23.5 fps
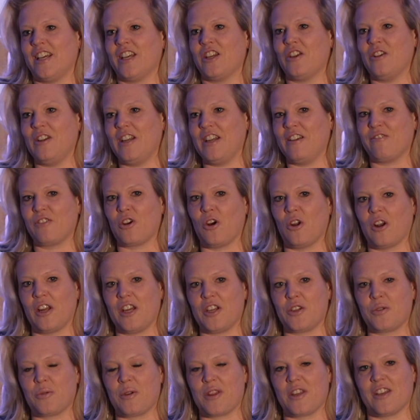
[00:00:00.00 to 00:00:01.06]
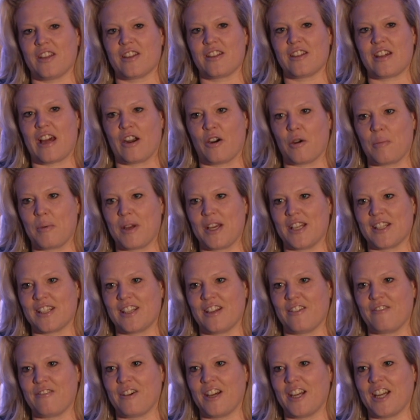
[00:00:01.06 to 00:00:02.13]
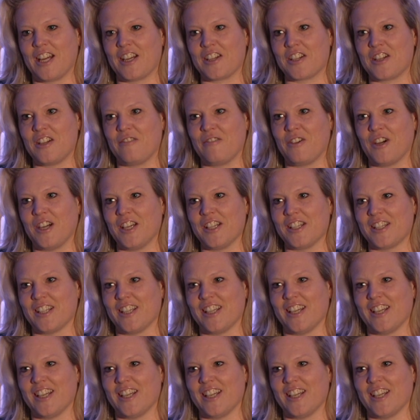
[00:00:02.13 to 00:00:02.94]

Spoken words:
you leave college with a therapist and a financial advisor,